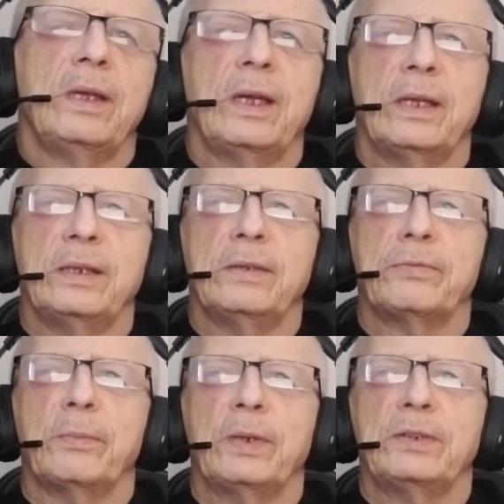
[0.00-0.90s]
and the
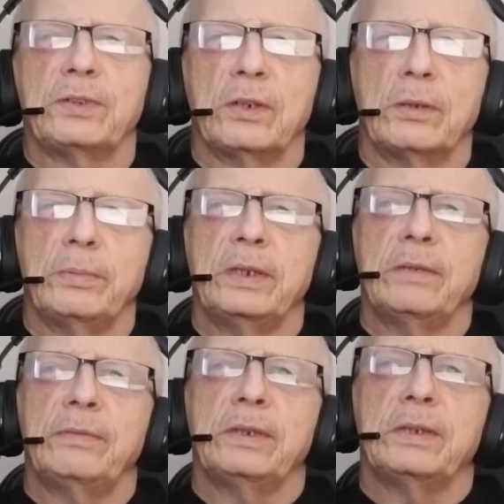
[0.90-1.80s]
information I'll be
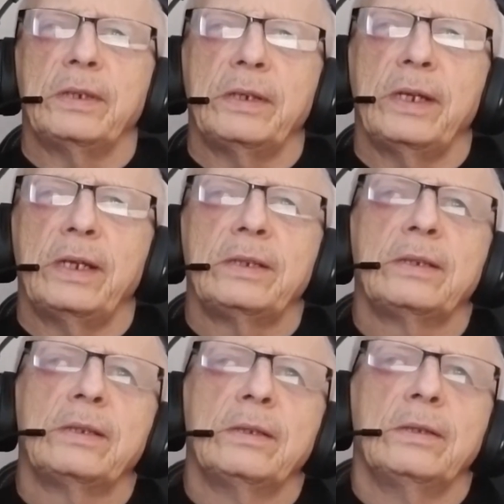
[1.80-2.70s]
giving you today
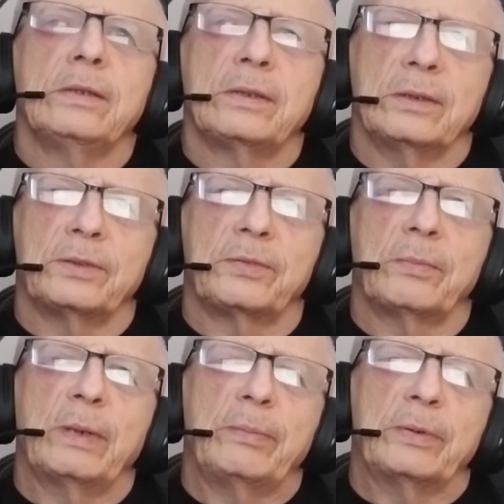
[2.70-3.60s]
comes from
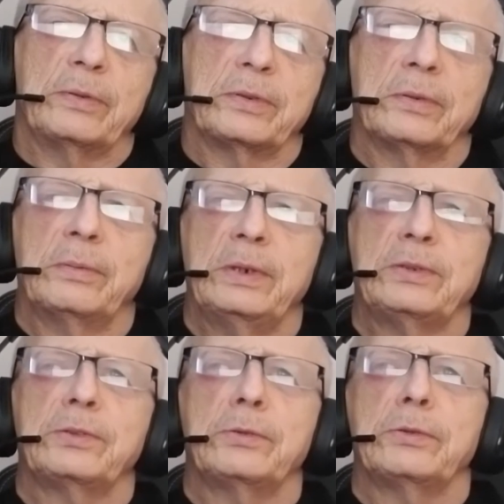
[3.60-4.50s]
my personal
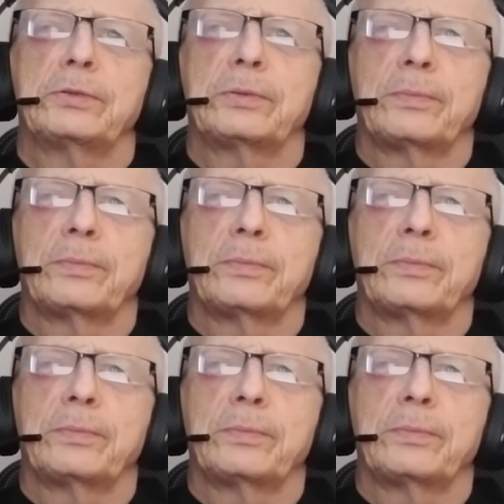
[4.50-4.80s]
research.